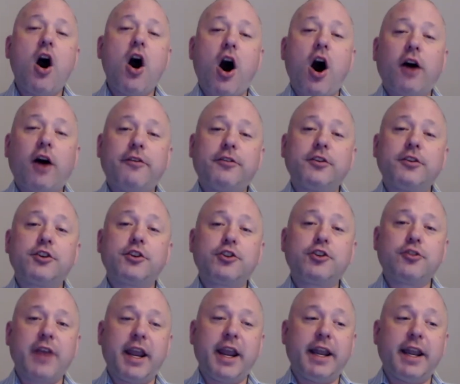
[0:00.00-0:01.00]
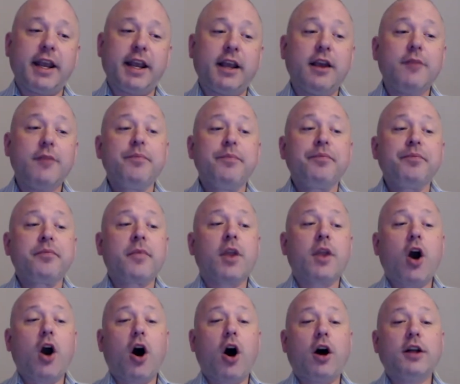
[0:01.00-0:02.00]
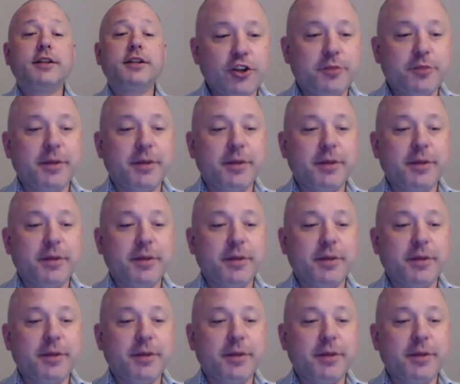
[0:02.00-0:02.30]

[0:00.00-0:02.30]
offers a training called